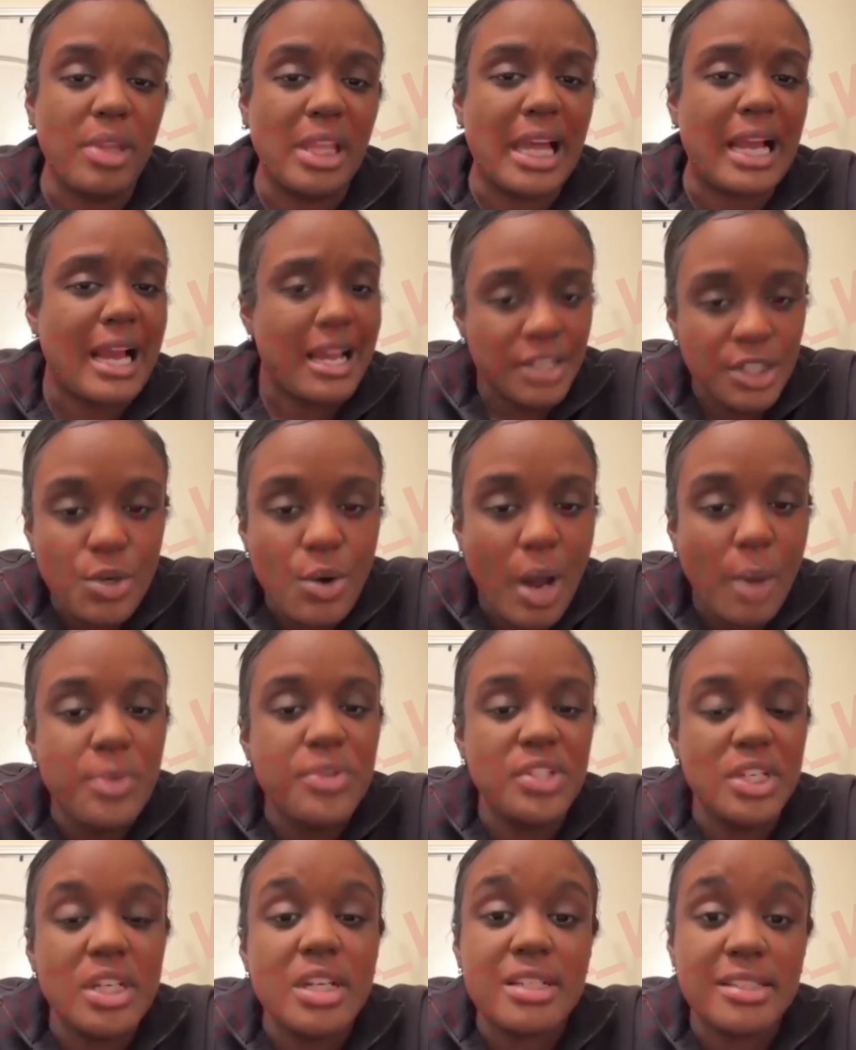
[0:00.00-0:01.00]
Like, I knew I
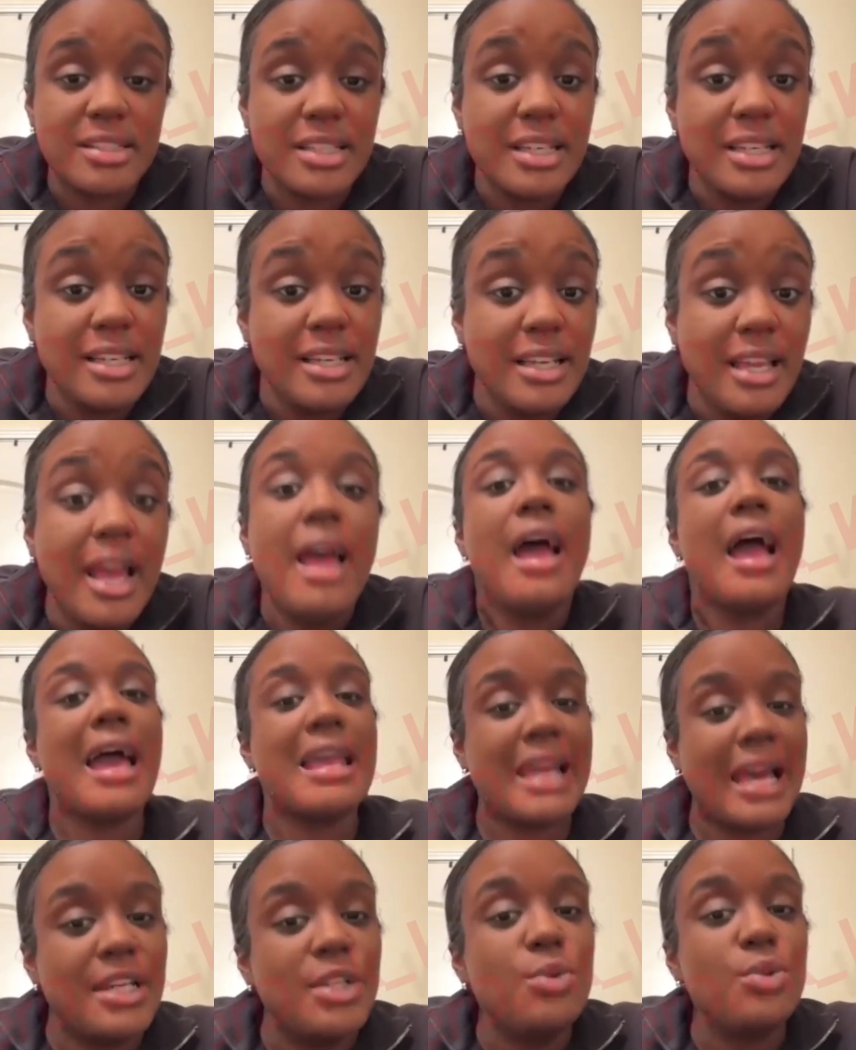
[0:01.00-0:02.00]
was in her city
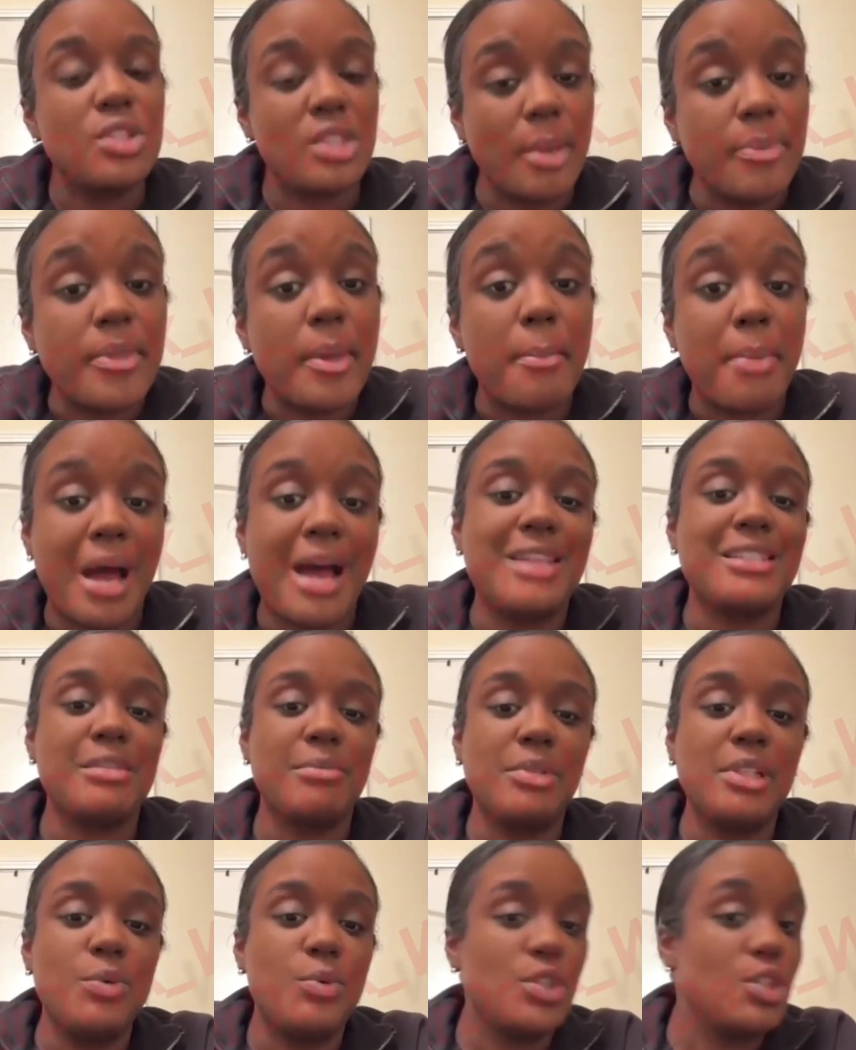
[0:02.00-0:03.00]
and I knew something
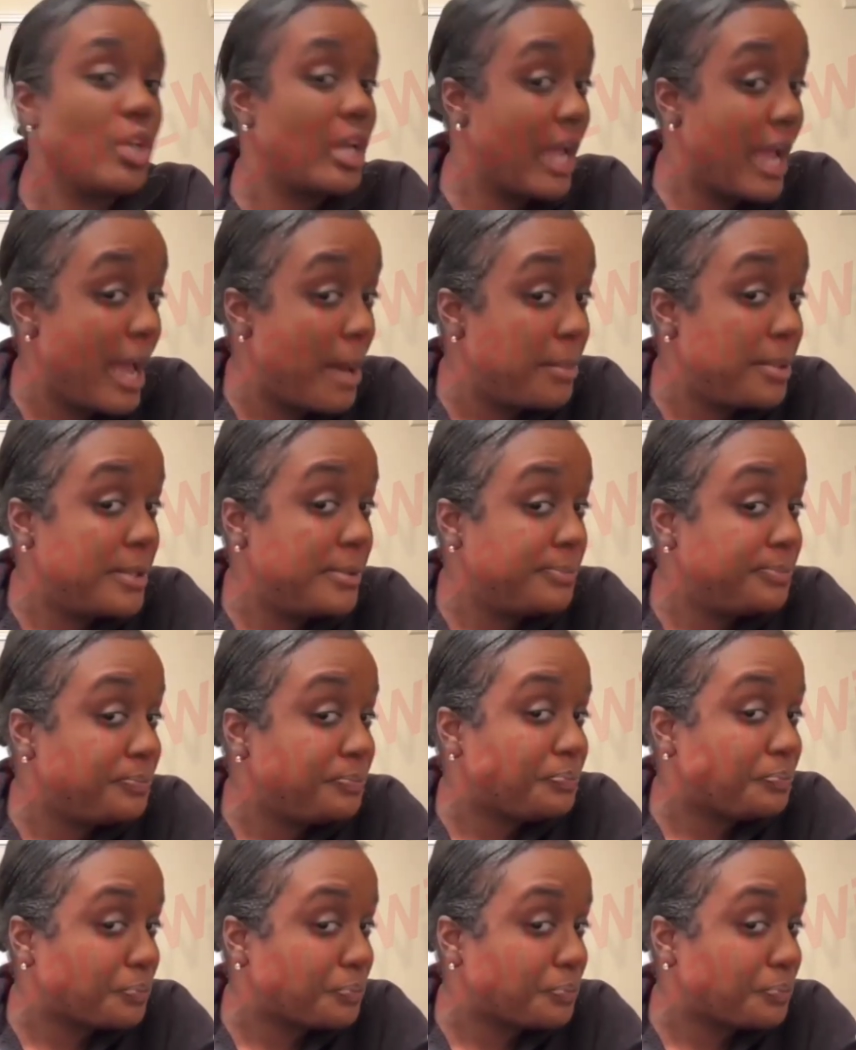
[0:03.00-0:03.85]
possibly was going to happen.